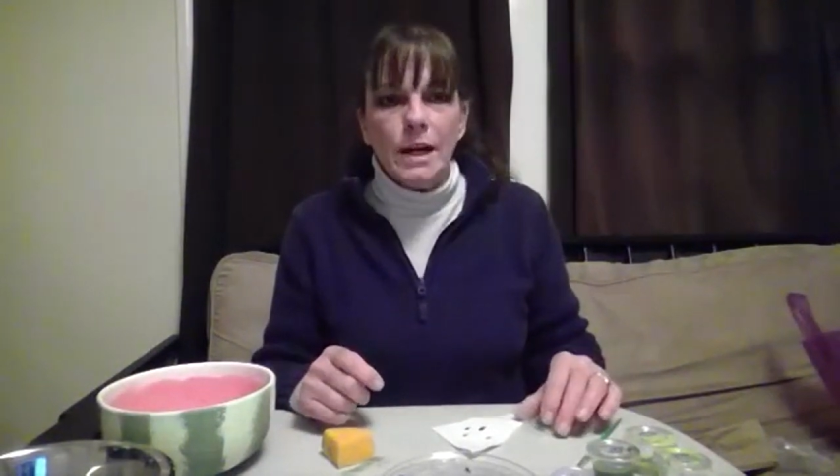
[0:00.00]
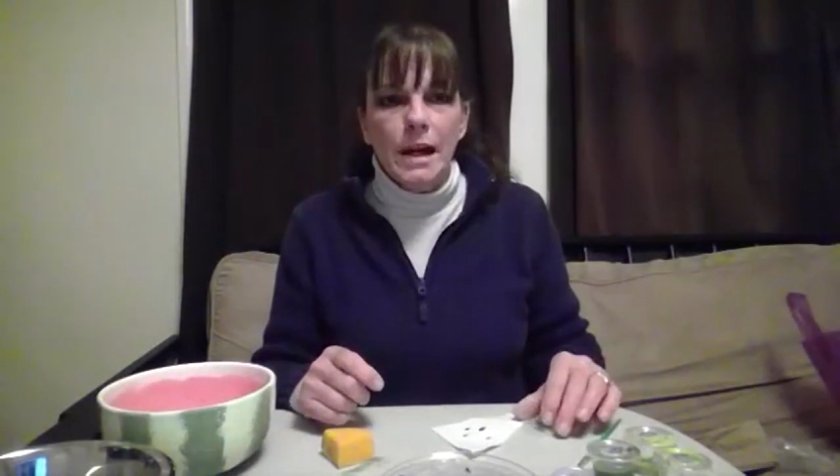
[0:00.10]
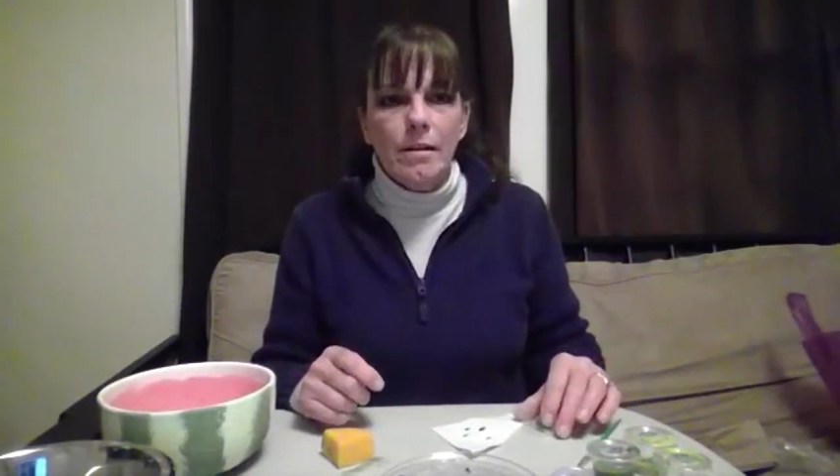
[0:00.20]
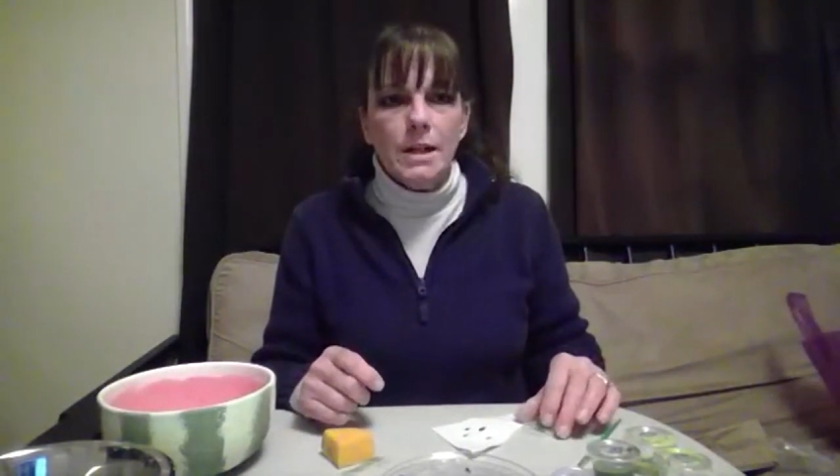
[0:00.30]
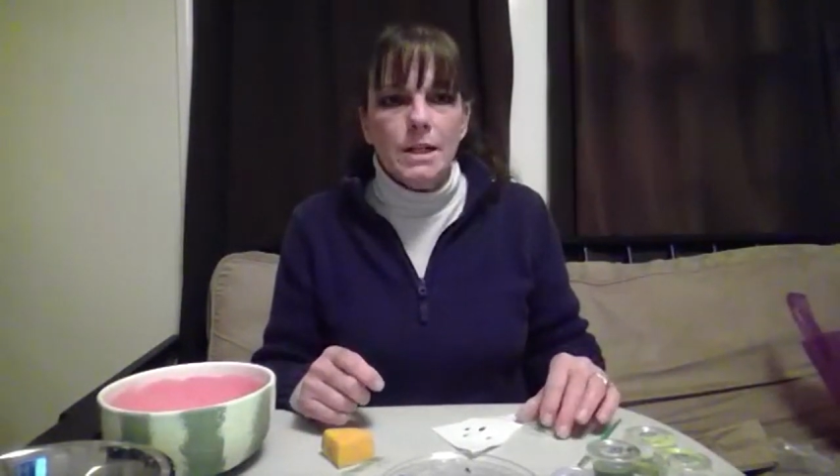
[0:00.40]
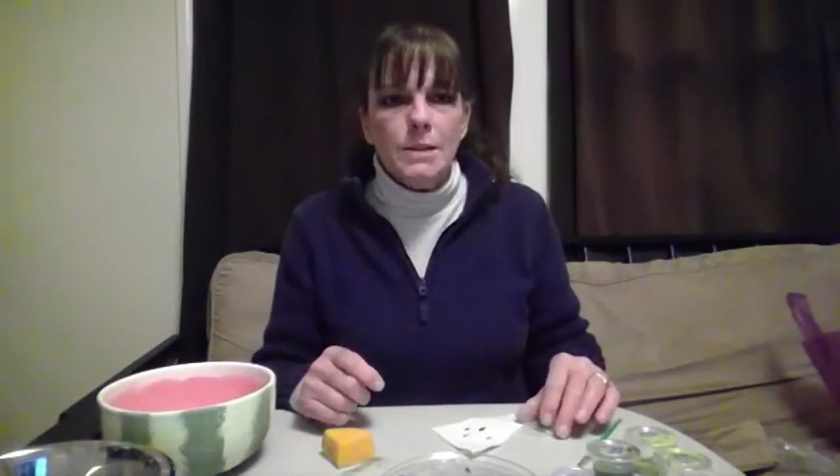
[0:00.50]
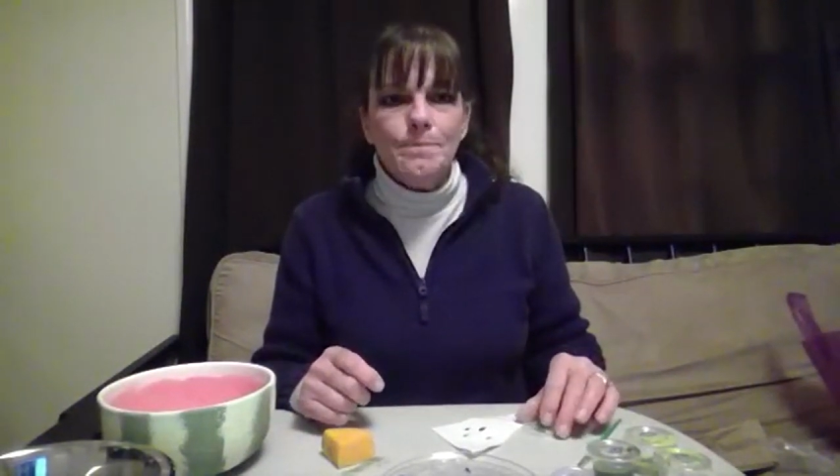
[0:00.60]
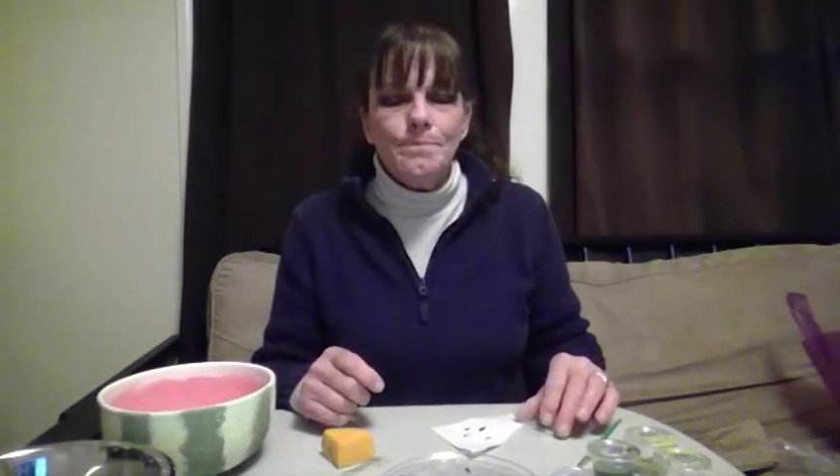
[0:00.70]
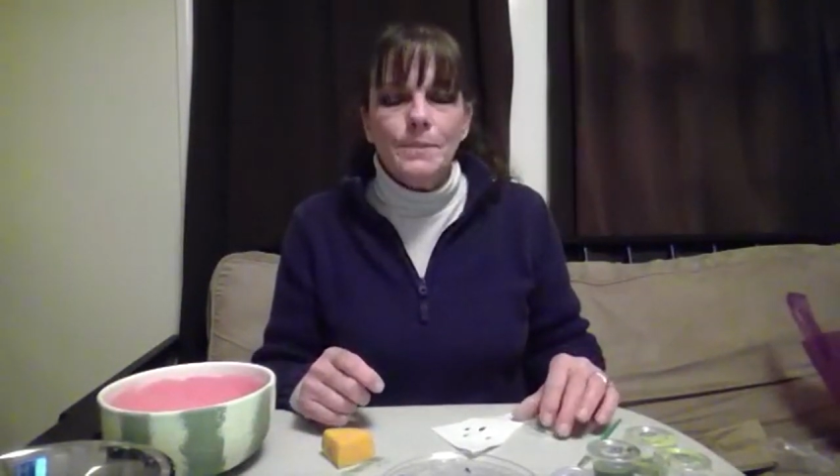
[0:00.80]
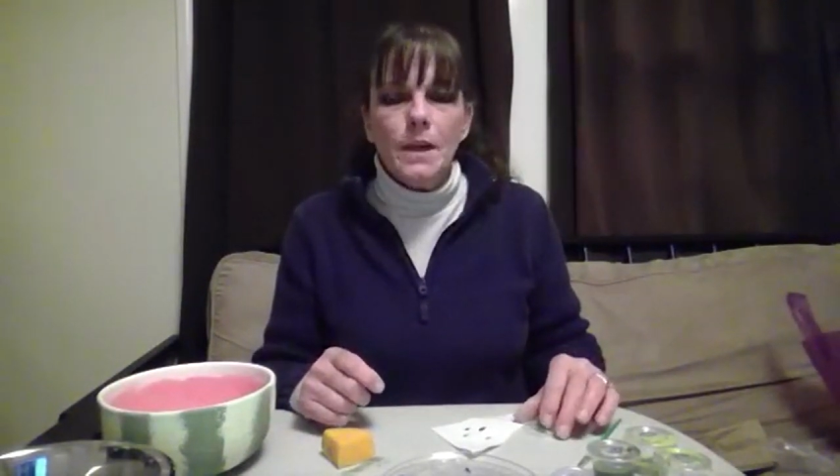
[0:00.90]
character.
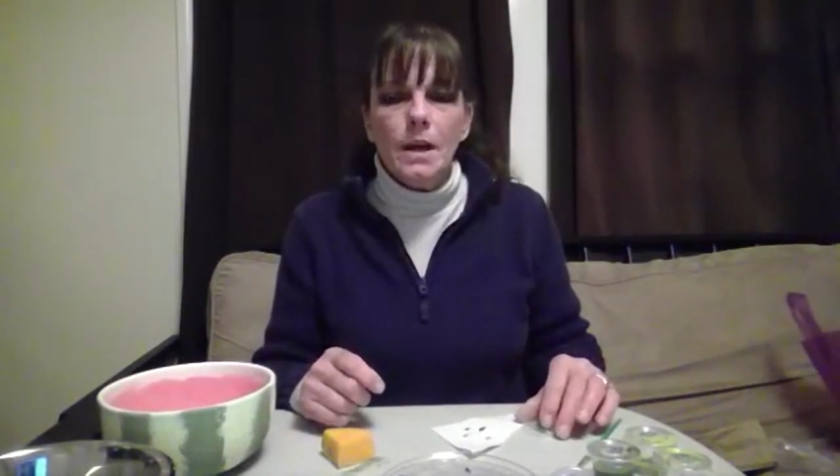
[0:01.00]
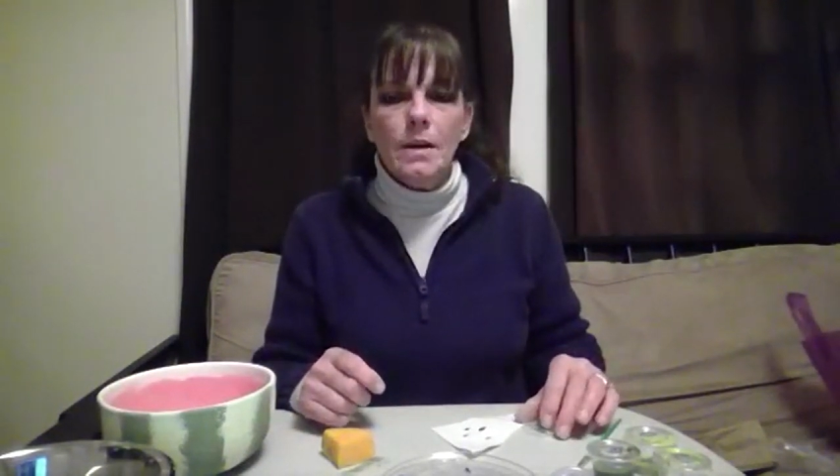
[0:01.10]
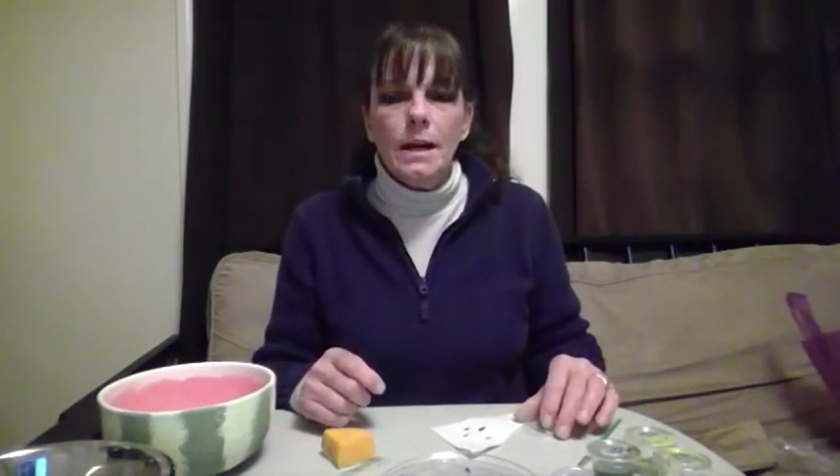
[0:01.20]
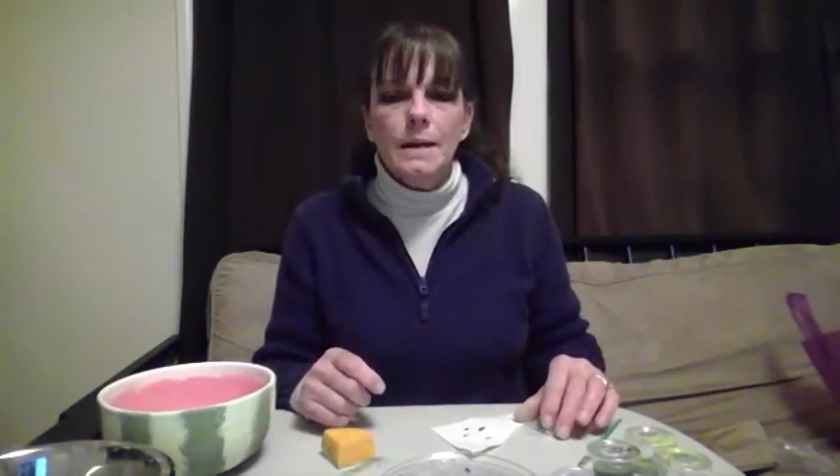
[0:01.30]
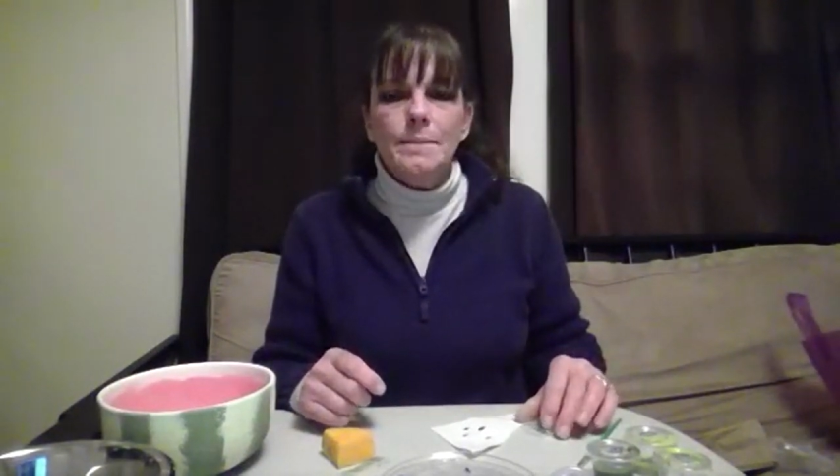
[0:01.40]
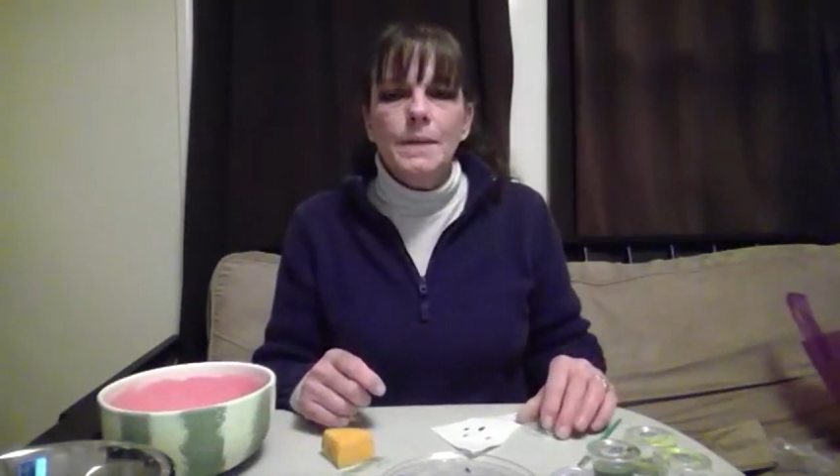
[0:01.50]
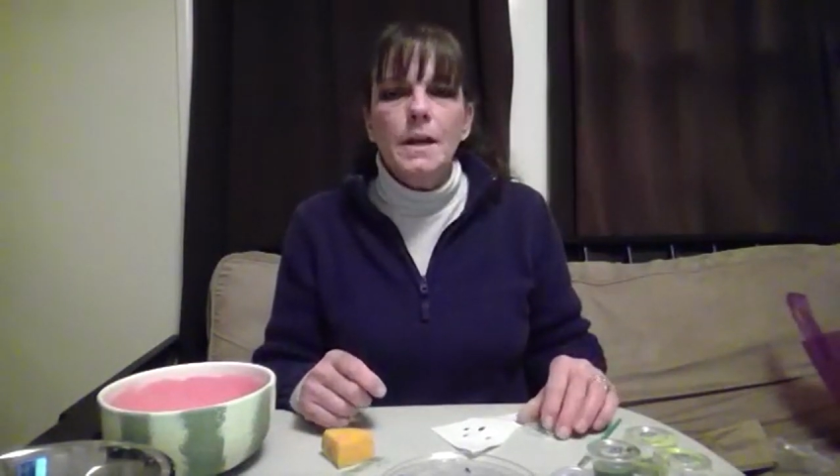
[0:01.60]
All right.